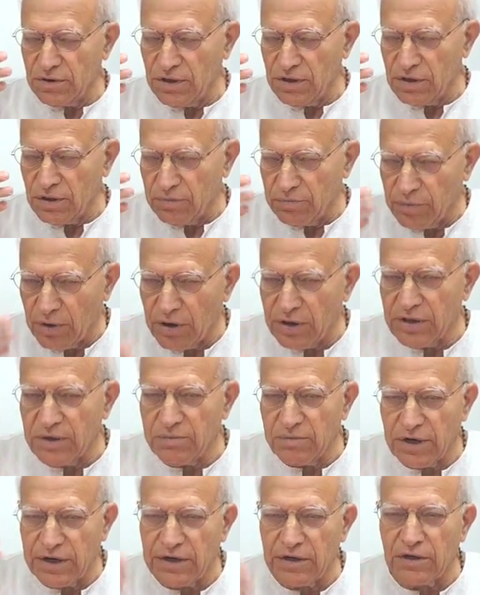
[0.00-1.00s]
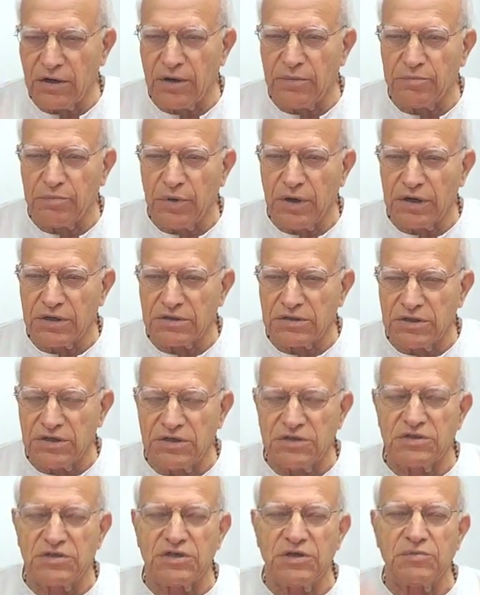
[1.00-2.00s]
in the body-mind complex,
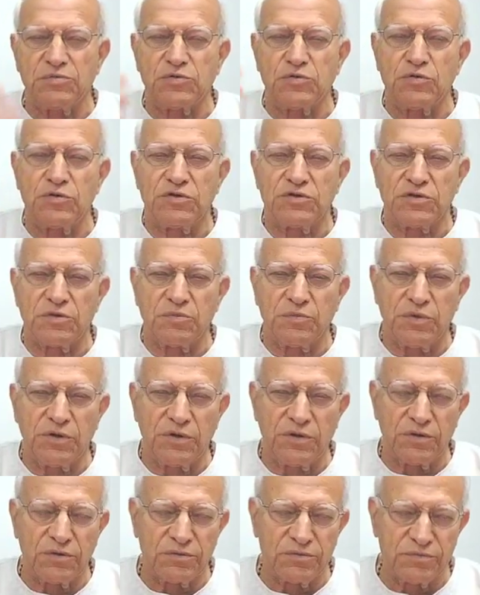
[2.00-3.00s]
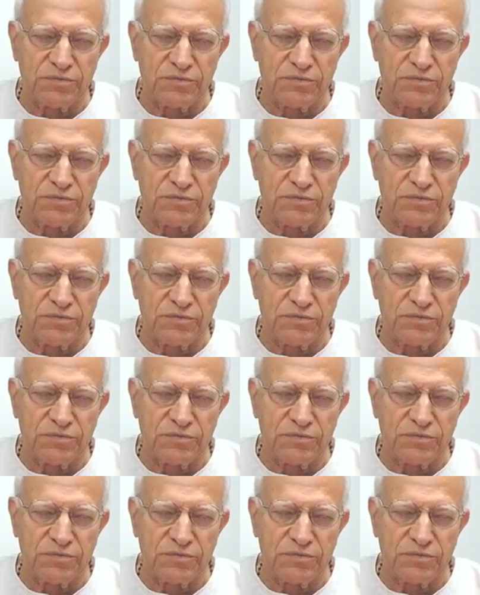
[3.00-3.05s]
it seems to disappear.